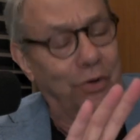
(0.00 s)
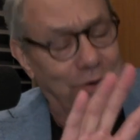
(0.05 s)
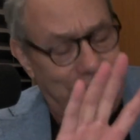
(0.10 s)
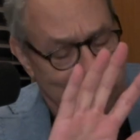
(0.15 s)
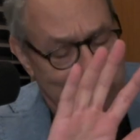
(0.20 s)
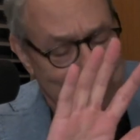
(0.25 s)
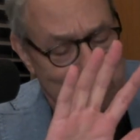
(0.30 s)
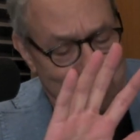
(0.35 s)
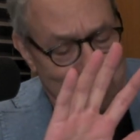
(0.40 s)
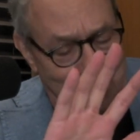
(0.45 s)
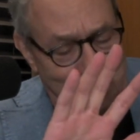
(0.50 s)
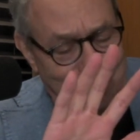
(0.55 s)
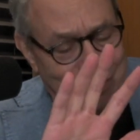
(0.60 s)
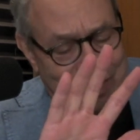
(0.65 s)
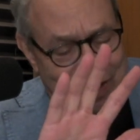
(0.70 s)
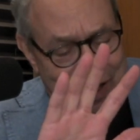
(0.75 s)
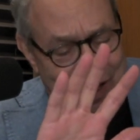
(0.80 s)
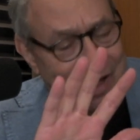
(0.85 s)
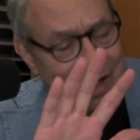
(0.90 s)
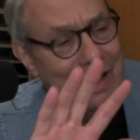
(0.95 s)
Okay.
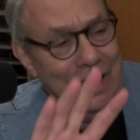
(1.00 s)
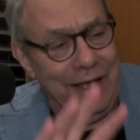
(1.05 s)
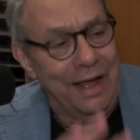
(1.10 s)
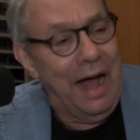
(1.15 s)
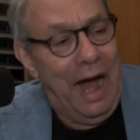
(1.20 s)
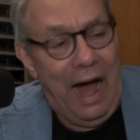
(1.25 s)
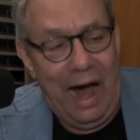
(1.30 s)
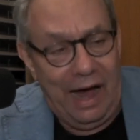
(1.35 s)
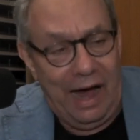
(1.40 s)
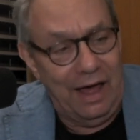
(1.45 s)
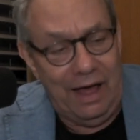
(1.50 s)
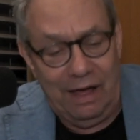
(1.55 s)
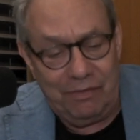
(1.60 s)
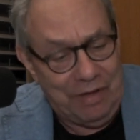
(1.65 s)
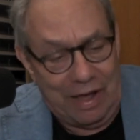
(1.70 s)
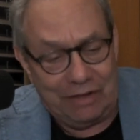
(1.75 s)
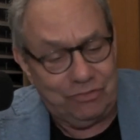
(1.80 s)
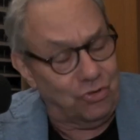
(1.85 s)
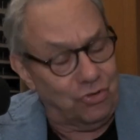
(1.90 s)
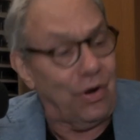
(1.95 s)

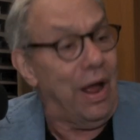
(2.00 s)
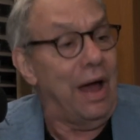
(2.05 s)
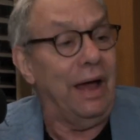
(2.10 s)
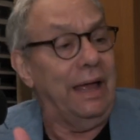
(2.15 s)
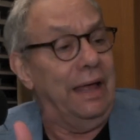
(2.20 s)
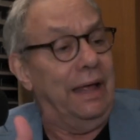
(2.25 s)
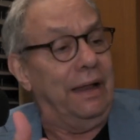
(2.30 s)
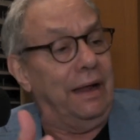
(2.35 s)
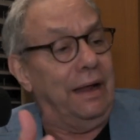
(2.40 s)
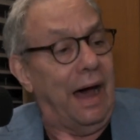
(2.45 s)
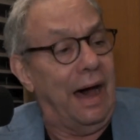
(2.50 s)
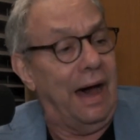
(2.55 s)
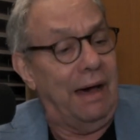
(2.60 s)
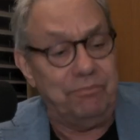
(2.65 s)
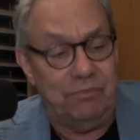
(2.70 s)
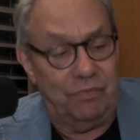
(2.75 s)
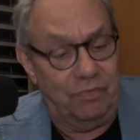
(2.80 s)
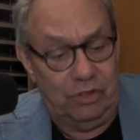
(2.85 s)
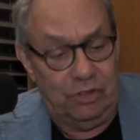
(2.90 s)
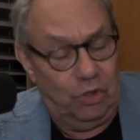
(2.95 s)
I'll try it.
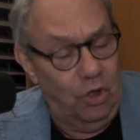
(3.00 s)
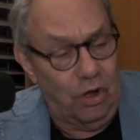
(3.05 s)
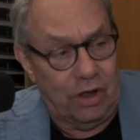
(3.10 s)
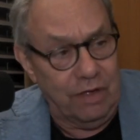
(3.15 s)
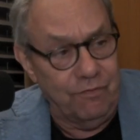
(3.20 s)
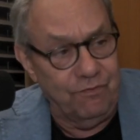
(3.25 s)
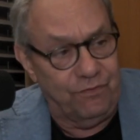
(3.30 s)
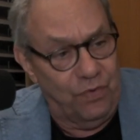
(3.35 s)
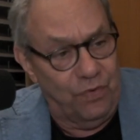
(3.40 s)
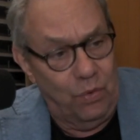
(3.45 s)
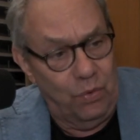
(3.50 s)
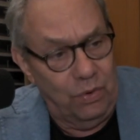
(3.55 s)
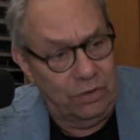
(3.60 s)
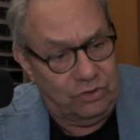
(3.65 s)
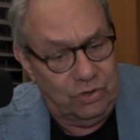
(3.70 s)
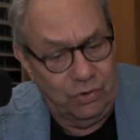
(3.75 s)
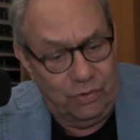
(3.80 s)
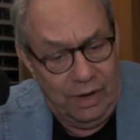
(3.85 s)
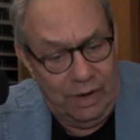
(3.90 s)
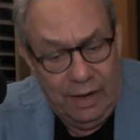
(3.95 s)
I'm looking forward
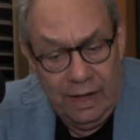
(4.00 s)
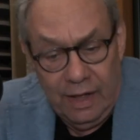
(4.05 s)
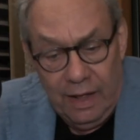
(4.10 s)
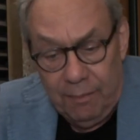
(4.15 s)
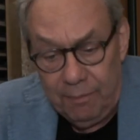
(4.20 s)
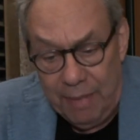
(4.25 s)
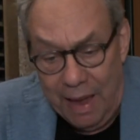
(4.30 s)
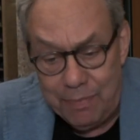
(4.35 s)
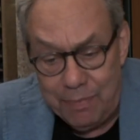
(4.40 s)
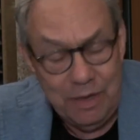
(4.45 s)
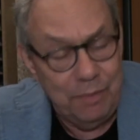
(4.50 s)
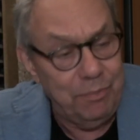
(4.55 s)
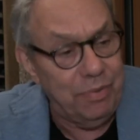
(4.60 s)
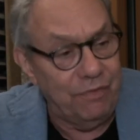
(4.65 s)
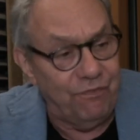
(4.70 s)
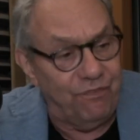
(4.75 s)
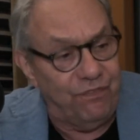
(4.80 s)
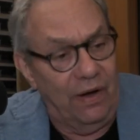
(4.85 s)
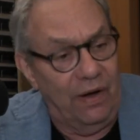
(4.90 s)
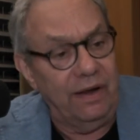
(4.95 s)
to it. Maybe it'd
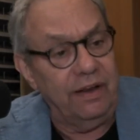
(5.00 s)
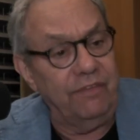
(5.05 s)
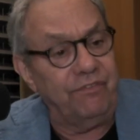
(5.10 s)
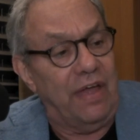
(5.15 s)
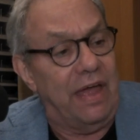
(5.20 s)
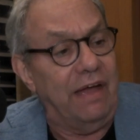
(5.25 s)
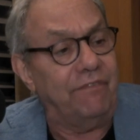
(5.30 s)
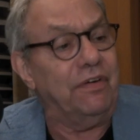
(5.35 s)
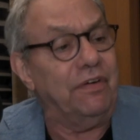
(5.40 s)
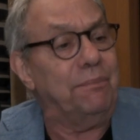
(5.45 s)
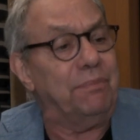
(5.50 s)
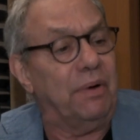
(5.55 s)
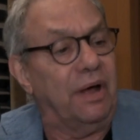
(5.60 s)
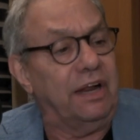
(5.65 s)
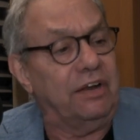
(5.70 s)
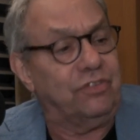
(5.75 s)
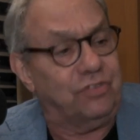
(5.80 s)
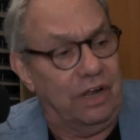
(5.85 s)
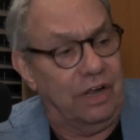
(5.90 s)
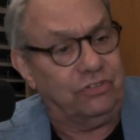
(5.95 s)
be fun if
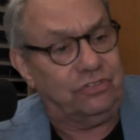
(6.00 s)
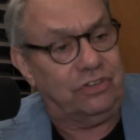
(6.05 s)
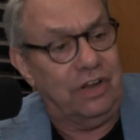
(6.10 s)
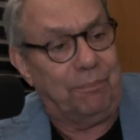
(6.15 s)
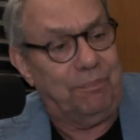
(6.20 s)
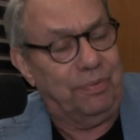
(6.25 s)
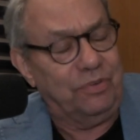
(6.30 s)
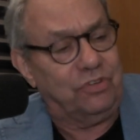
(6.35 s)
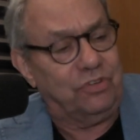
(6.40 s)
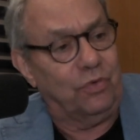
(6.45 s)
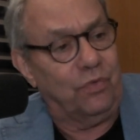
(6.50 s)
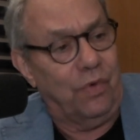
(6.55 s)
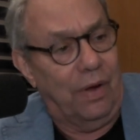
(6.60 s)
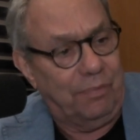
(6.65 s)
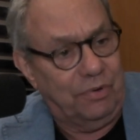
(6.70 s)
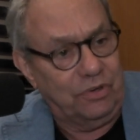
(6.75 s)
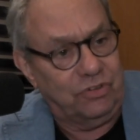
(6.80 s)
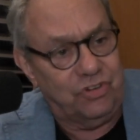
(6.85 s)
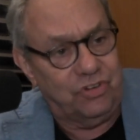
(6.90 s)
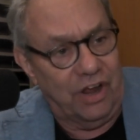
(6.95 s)
everybody dressed up as a
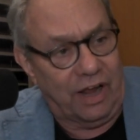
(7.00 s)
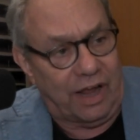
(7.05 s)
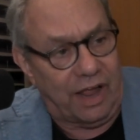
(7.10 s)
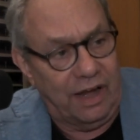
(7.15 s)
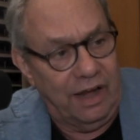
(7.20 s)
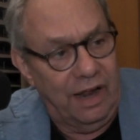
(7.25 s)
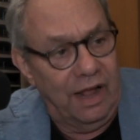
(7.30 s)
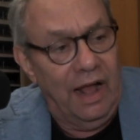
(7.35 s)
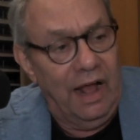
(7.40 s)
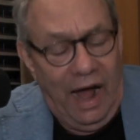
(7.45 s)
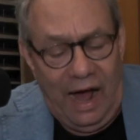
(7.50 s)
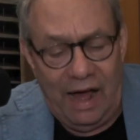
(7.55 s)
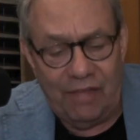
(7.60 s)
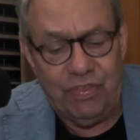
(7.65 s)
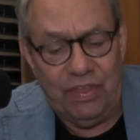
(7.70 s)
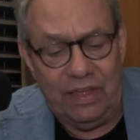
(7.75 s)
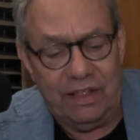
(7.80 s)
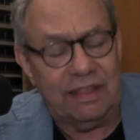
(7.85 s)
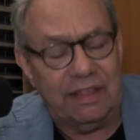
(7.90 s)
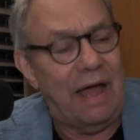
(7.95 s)
rubber chicken. I
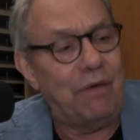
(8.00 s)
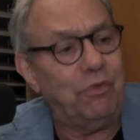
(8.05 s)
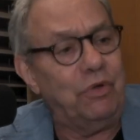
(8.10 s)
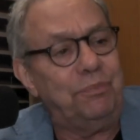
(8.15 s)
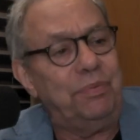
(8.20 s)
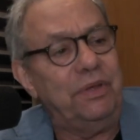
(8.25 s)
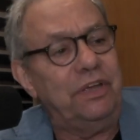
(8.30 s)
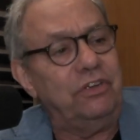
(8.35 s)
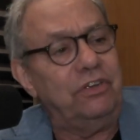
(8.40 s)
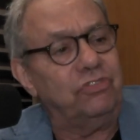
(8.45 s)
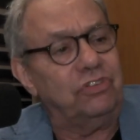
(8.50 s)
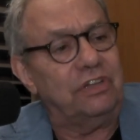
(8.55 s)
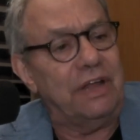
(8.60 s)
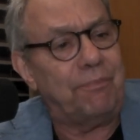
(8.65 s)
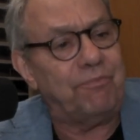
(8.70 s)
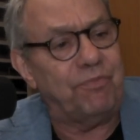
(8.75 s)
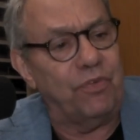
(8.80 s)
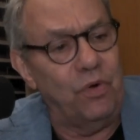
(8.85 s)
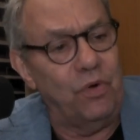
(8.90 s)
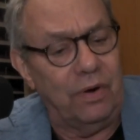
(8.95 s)
think that would be a
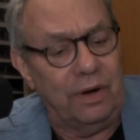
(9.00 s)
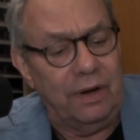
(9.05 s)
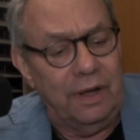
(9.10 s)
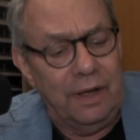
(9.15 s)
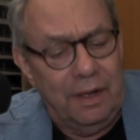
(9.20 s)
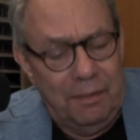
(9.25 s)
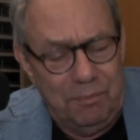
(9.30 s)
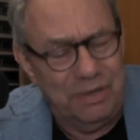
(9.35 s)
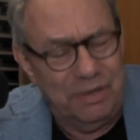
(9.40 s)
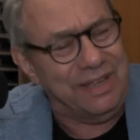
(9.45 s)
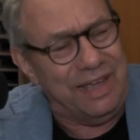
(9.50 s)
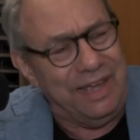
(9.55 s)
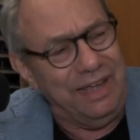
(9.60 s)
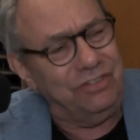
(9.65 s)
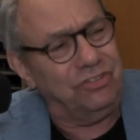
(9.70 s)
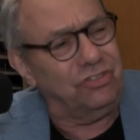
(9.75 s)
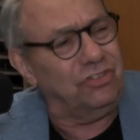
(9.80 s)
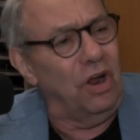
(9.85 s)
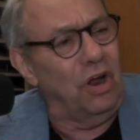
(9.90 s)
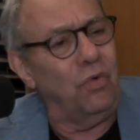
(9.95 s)
step forward. But
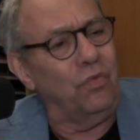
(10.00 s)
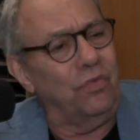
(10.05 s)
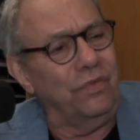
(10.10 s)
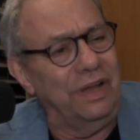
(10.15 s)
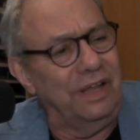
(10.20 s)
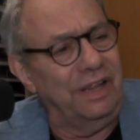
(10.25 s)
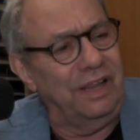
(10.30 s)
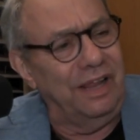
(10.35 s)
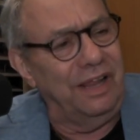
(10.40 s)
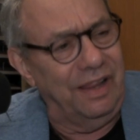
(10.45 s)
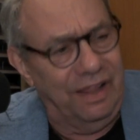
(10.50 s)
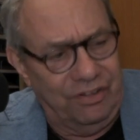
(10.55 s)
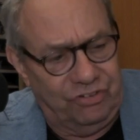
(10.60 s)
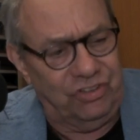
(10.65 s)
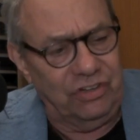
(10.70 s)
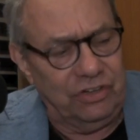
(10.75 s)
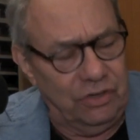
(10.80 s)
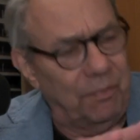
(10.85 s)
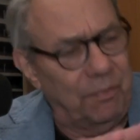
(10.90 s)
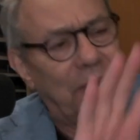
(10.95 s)
kids don't really
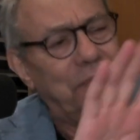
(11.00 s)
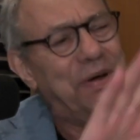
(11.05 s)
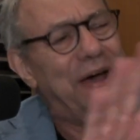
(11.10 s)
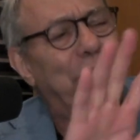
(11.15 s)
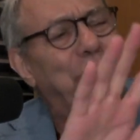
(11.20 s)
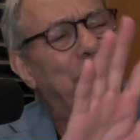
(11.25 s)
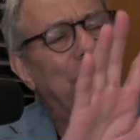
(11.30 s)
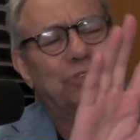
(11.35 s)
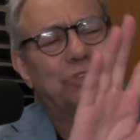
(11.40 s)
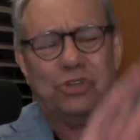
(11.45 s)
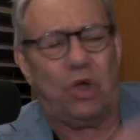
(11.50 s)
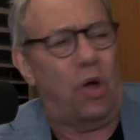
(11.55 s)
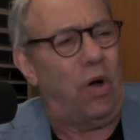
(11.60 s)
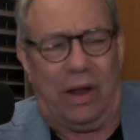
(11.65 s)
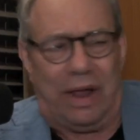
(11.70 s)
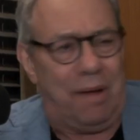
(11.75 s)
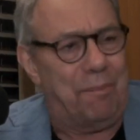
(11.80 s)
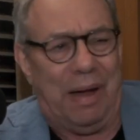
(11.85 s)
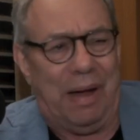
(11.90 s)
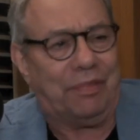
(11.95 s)
listen to... Well, we'll
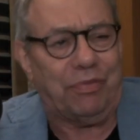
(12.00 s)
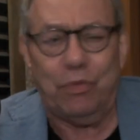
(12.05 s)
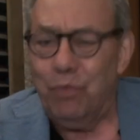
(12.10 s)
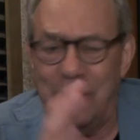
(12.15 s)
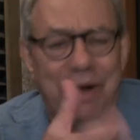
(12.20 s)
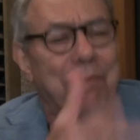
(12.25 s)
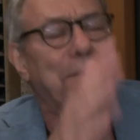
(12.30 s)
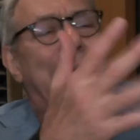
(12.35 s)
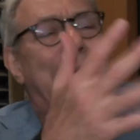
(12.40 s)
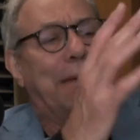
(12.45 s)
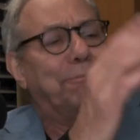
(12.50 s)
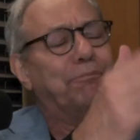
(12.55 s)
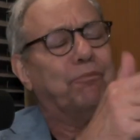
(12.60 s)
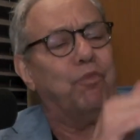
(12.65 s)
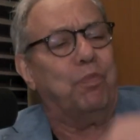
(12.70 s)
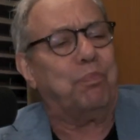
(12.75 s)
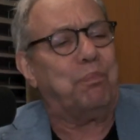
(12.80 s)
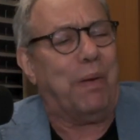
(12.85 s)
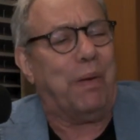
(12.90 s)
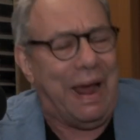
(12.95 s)
talk about them. What am I
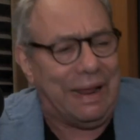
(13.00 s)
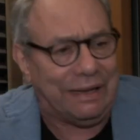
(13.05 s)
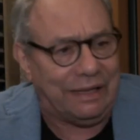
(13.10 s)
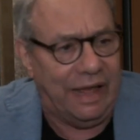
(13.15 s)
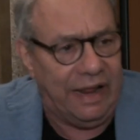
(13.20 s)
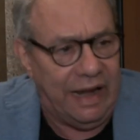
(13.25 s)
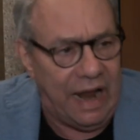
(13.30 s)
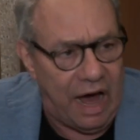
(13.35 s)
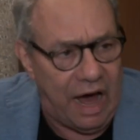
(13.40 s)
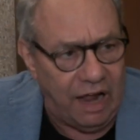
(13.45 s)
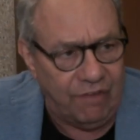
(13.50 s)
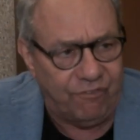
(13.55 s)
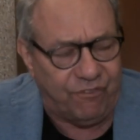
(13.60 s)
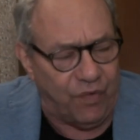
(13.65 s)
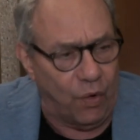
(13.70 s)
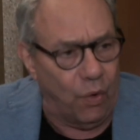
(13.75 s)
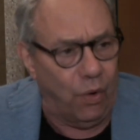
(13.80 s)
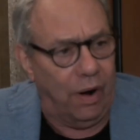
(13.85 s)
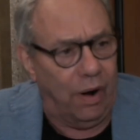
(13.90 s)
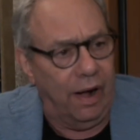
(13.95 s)
prattling on
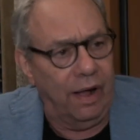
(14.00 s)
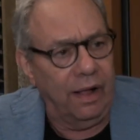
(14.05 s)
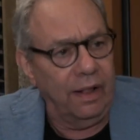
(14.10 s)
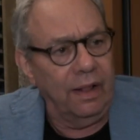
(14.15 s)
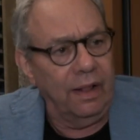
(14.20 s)
for?